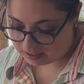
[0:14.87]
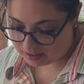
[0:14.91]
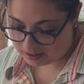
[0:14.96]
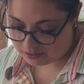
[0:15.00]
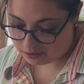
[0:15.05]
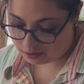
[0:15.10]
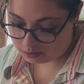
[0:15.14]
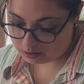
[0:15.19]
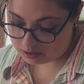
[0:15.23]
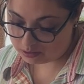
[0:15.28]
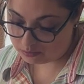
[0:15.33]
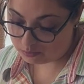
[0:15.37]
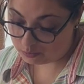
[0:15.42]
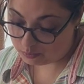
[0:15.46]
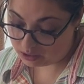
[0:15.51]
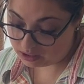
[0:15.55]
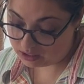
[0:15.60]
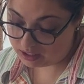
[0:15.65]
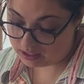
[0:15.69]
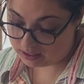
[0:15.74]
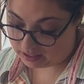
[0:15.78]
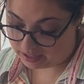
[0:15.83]
I've always
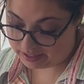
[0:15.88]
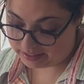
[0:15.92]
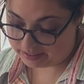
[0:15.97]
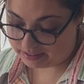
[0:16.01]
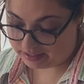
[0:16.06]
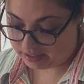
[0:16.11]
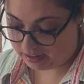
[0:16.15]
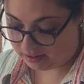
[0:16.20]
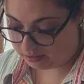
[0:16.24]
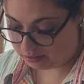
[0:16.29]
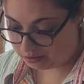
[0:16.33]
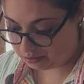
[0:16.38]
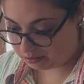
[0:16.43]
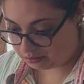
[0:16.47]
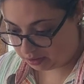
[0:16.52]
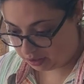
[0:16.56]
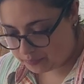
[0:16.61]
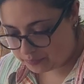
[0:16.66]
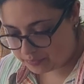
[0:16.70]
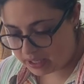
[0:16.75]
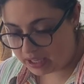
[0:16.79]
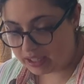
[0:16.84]
really liked it
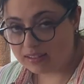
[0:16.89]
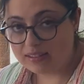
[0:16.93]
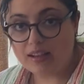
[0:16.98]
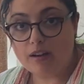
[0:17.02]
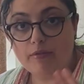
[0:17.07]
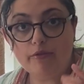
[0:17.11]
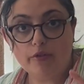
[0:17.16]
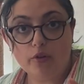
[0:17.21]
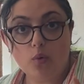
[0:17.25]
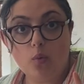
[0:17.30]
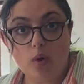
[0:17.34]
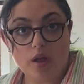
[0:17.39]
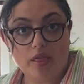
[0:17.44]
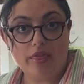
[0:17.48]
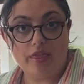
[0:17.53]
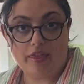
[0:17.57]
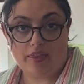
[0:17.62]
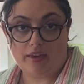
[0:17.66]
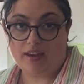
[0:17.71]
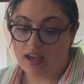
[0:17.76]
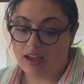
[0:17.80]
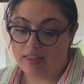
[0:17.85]
actually, except for one
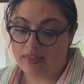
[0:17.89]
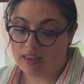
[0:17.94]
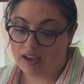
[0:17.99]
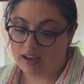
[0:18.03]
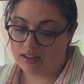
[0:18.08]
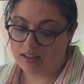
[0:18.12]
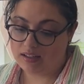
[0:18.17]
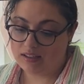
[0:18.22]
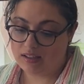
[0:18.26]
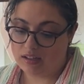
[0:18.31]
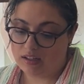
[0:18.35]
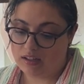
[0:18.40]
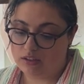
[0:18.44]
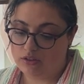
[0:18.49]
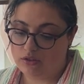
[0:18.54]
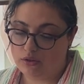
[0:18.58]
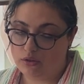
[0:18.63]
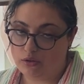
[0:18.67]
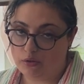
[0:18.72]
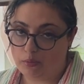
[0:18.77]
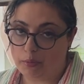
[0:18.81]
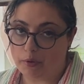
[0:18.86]
thing, and that is that it's
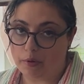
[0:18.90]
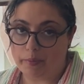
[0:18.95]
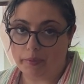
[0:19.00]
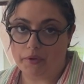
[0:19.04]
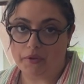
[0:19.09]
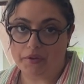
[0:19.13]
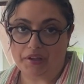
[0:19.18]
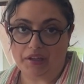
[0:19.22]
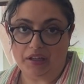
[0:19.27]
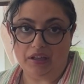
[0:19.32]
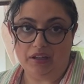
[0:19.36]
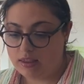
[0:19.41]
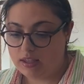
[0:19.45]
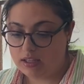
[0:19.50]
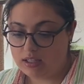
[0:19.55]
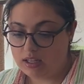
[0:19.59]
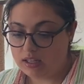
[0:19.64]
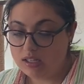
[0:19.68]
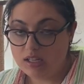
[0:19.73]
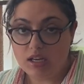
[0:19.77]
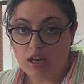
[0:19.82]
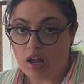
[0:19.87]
super bulky. This
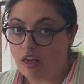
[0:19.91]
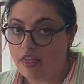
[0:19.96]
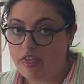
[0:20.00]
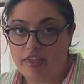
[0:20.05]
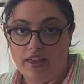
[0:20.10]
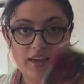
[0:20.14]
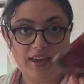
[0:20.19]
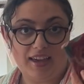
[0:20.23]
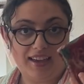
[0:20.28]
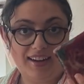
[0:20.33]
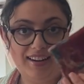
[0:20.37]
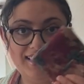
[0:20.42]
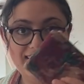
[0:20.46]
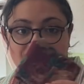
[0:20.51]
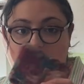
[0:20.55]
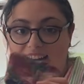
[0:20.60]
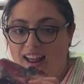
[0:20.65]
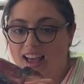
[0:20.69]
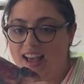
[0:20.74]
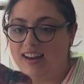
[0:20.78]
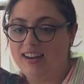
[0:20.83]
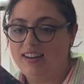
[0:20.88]
has nothing in it
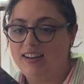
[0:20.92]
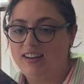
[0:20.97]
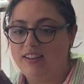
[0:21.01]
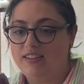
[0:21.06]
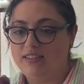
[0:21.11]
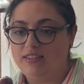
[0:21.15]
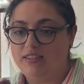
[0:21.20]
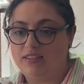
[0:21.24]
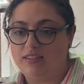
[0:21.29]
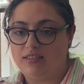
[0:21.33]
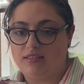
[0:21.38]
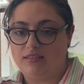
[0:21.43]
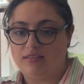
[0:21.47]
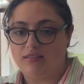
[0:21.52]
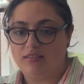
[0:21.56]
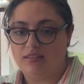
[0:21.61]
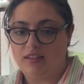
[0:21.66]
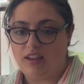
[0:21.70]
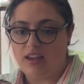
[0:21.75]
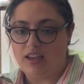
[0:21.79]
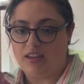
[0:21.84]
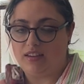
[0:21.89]
and it is
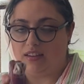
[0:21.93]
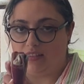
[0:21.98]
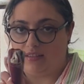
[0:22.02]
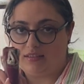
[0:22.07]
like